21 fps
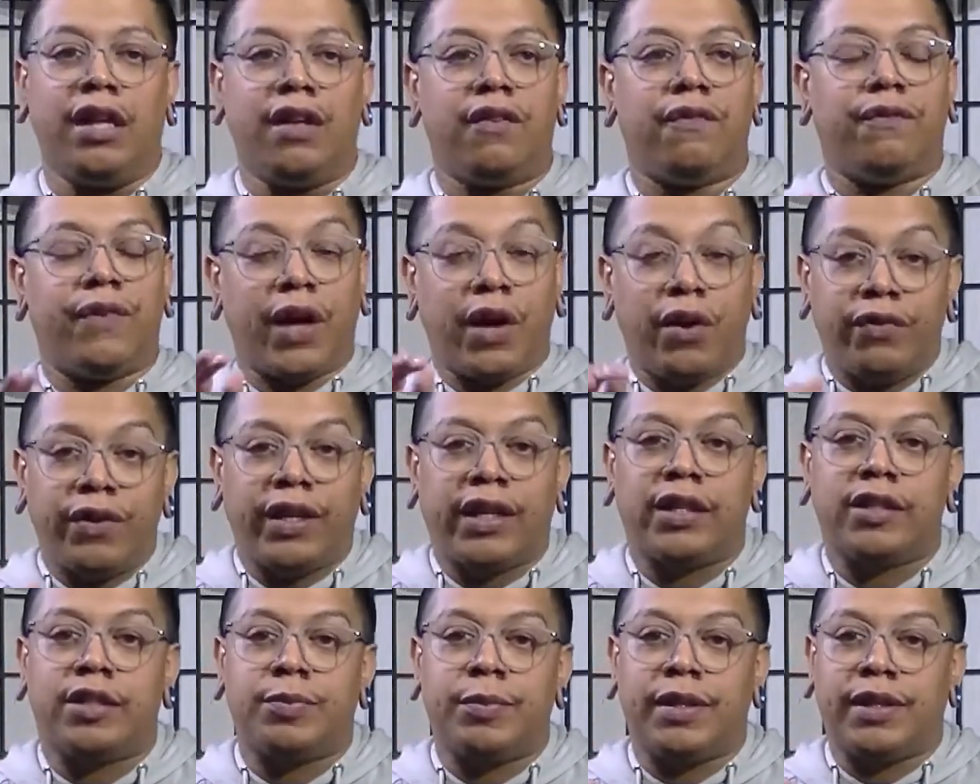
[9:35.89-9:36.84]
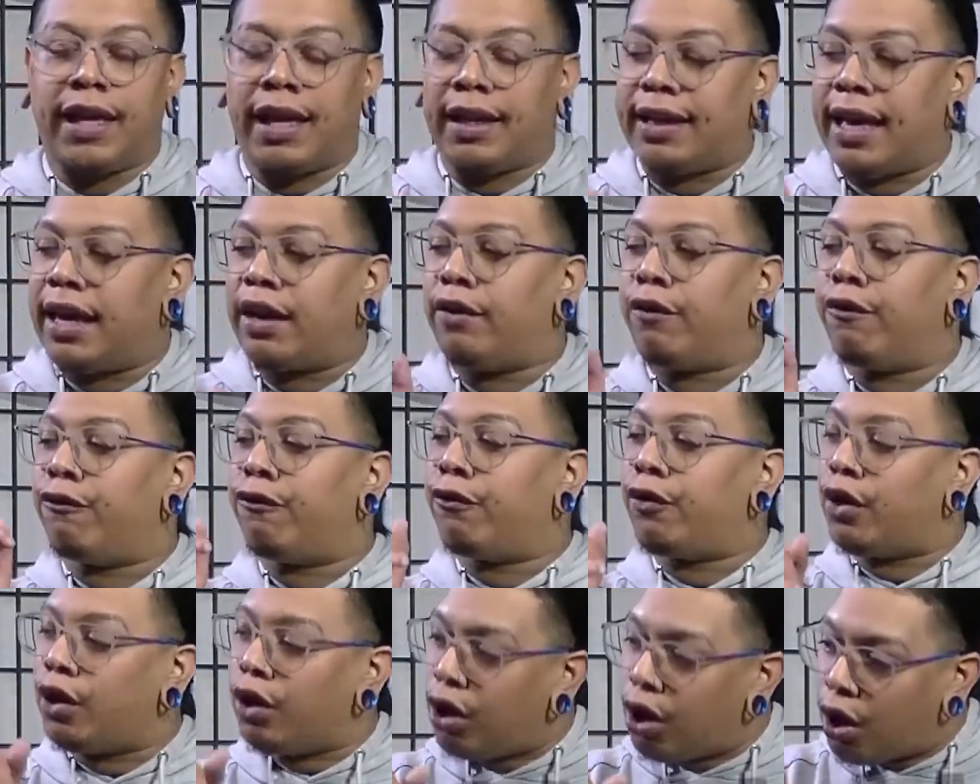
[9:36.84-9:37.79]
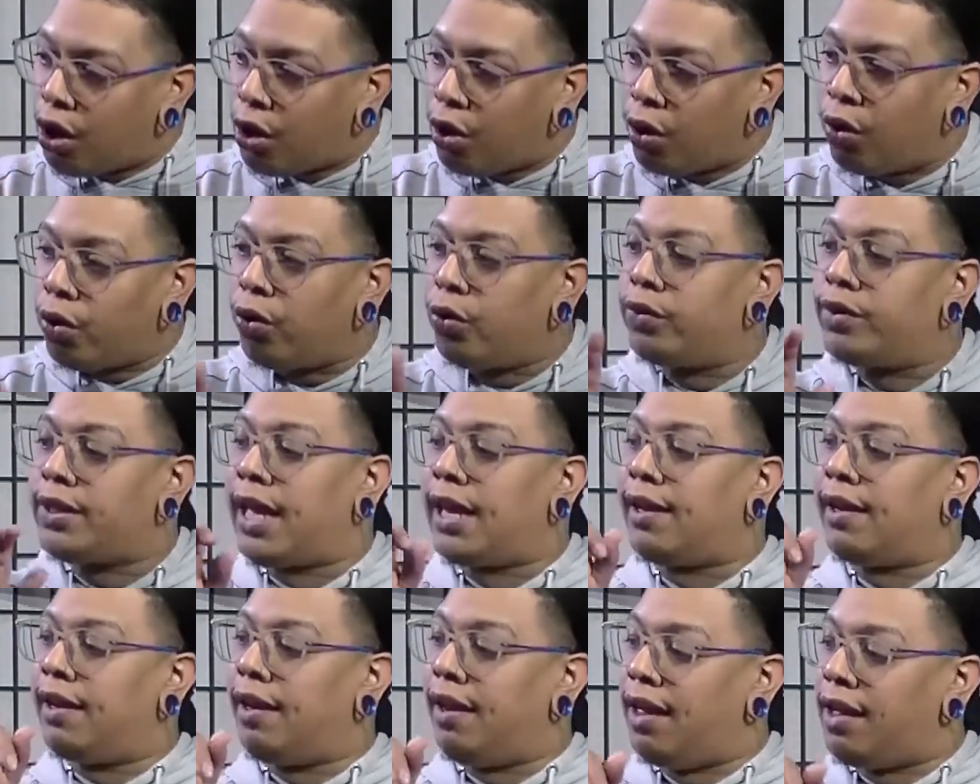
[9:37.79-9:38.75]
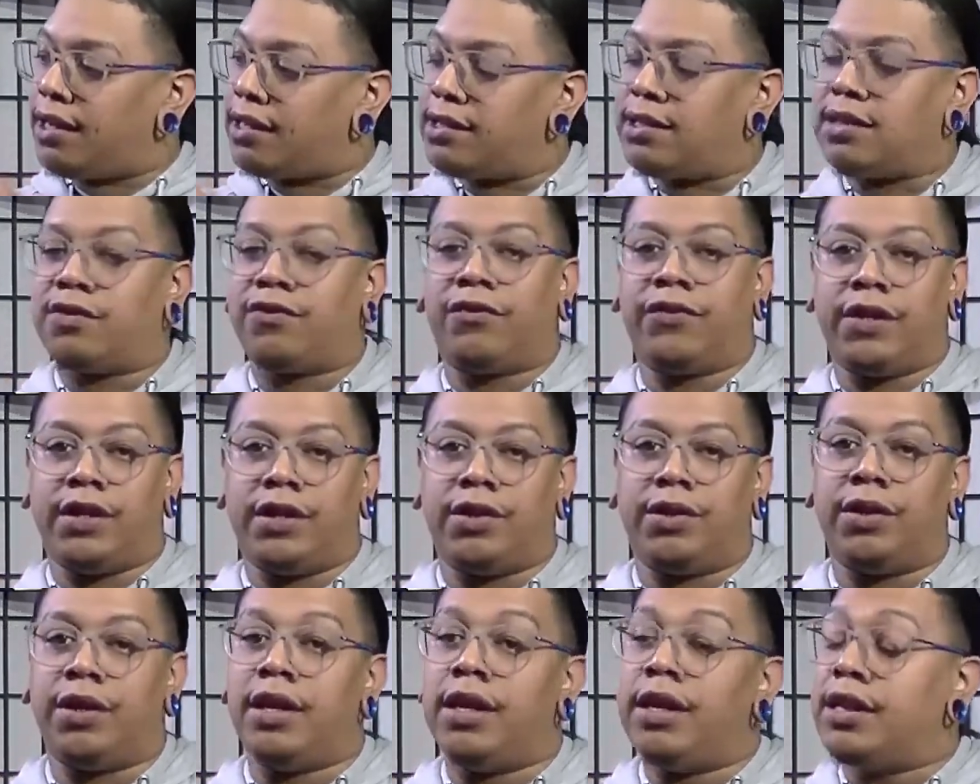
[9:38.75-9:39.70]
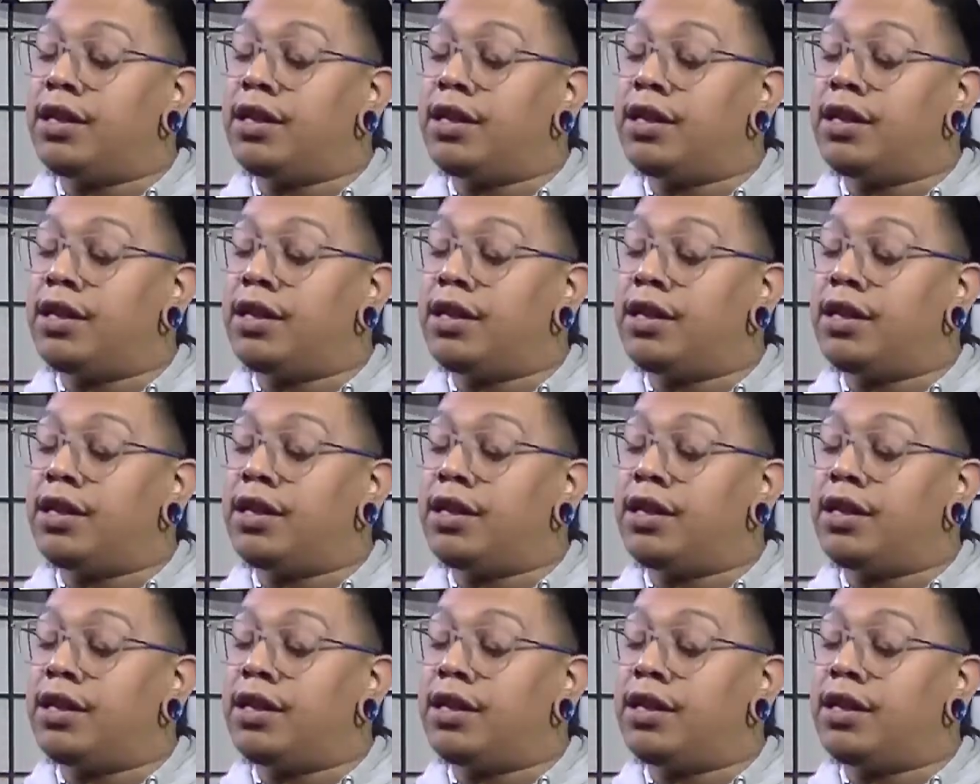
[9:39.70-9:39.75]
Velvet gives me that like flow, that luxe feel.